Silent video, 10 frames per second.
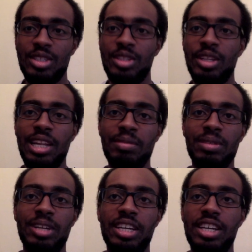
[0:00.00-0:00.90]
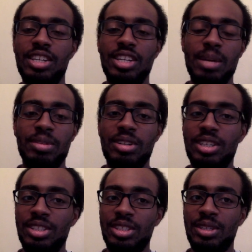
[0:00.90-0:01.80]
The level of
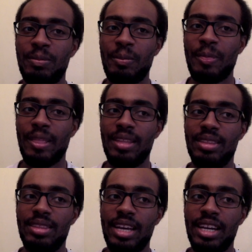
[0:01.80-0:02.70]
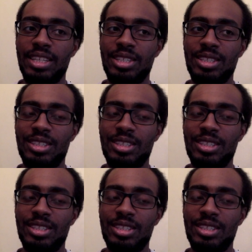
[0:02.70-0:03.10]
in-depthness that